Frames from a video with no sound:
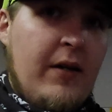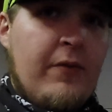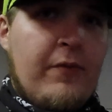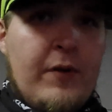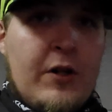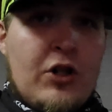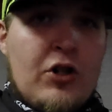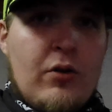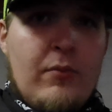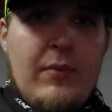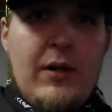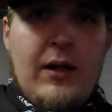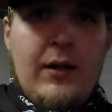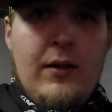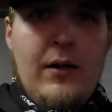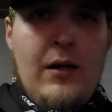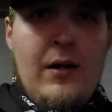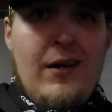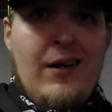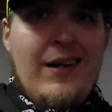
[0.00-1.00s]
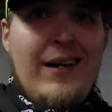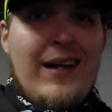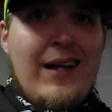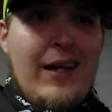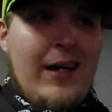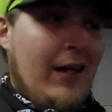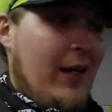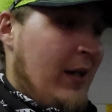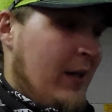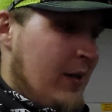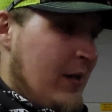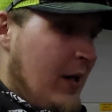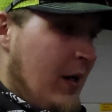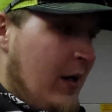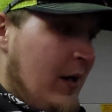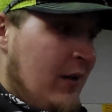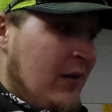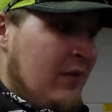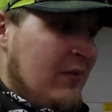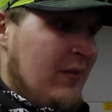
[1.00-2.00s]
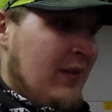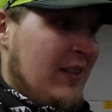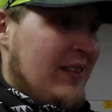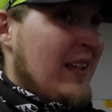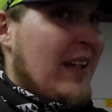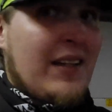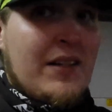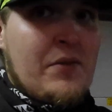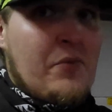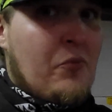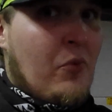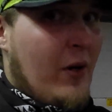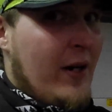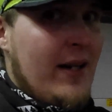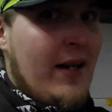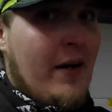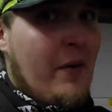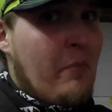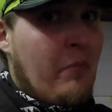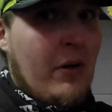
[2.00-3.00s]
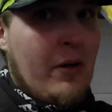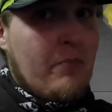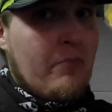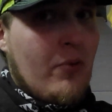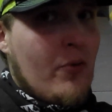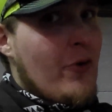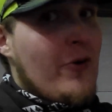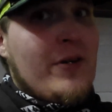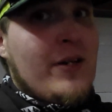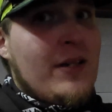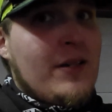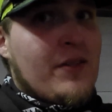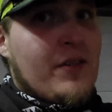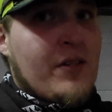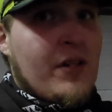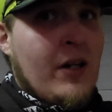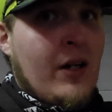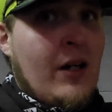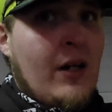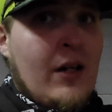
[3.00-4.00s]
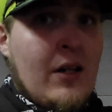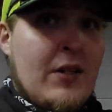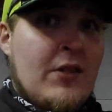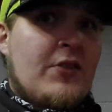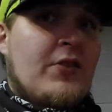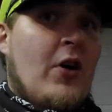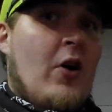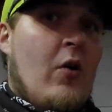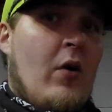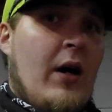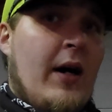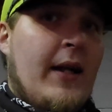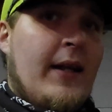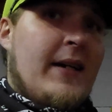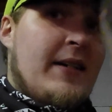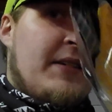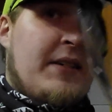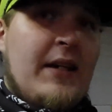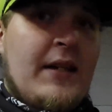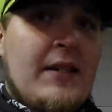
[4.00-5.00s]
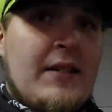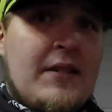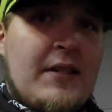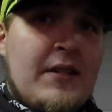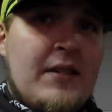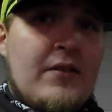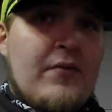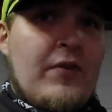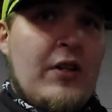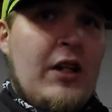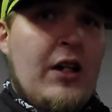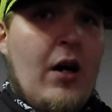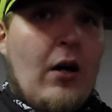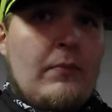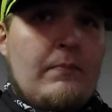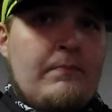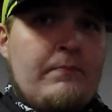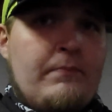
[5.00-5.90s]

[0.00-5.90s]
fisherman, and exactly what a bump board is. So let's get into this video.